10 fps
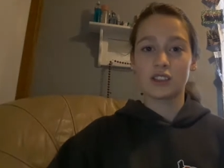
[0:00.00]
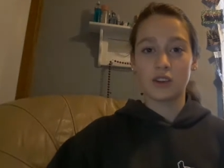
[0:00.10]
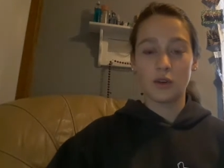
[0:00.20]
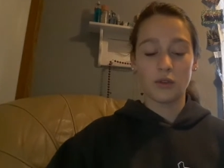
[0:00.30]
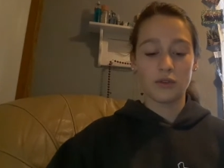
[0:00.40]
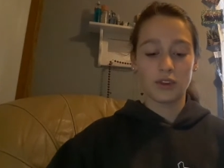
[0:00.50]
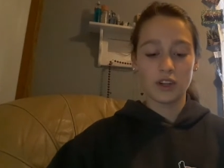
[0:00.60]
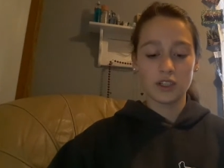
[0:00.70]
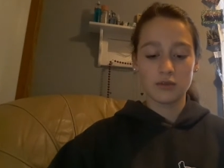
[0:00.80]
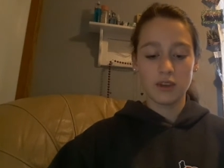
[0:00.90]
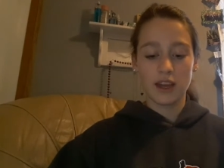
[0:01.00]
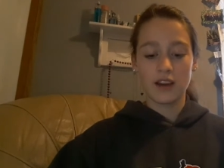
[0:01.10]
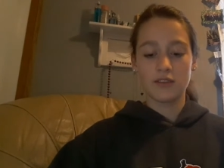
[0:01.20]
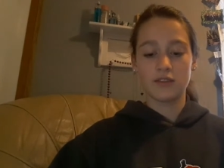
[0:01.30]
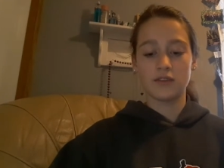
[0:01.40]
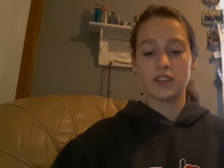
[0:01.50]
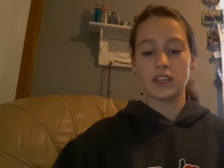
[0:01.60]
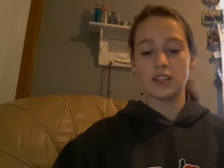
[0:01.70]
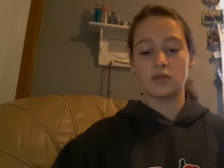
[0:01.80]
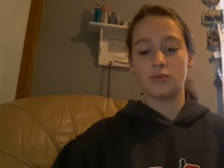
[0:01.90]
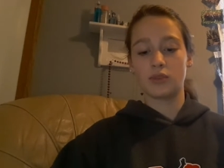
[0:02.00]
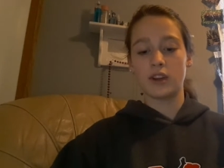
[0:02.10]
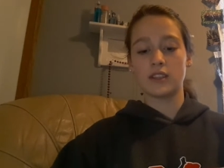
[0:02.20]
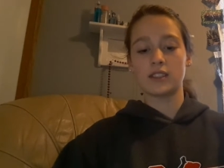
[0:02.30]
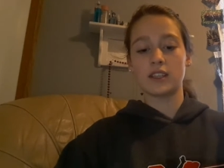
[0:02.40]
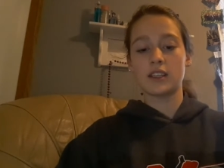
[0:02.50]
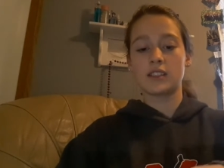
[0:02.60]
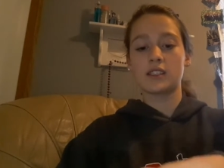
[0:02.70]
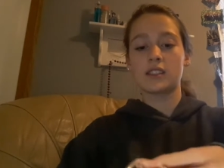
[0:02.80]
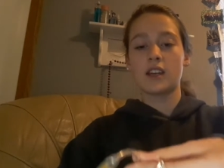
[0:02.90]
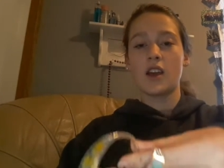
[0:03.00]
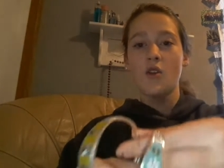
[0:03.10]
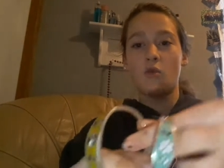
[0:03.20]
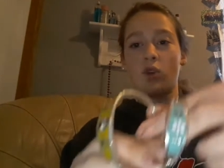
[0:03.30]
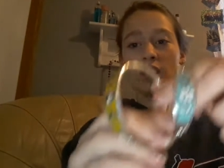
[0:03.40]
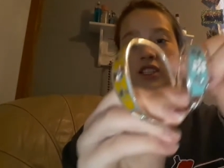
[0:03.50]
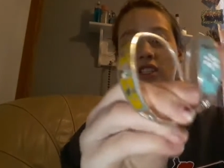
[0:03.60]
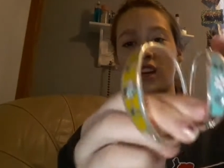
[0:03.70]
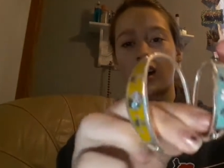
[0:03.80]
So first we have these bracelets which